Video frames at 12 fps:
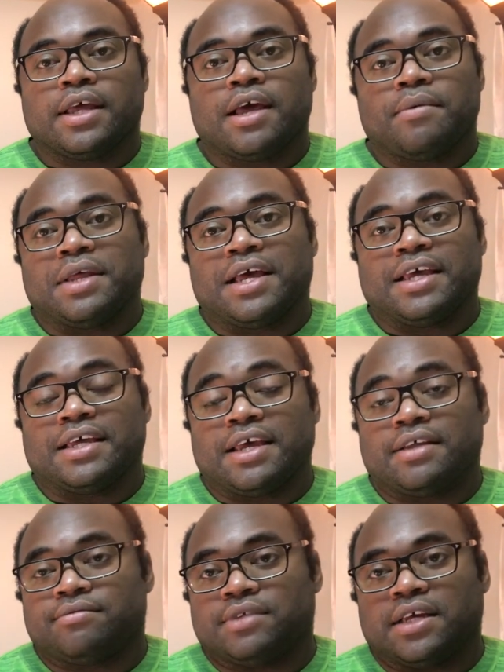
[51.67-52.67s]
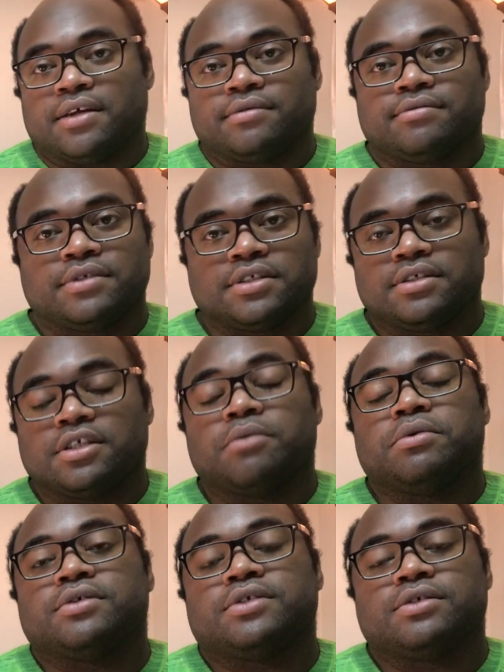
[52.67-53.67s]
I mean, I had, just
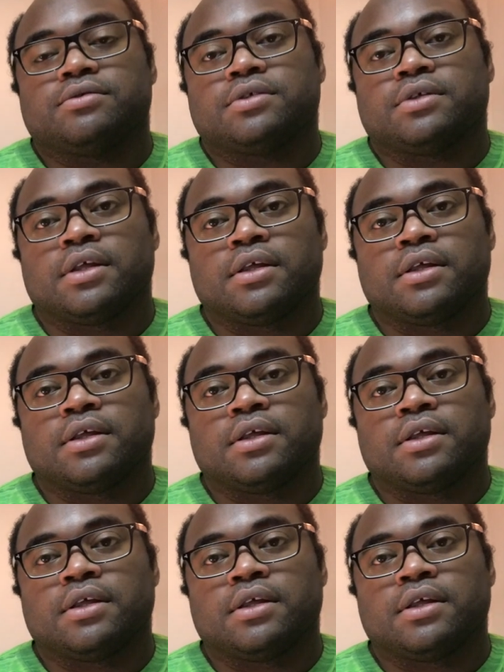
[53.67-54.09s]
W-2s.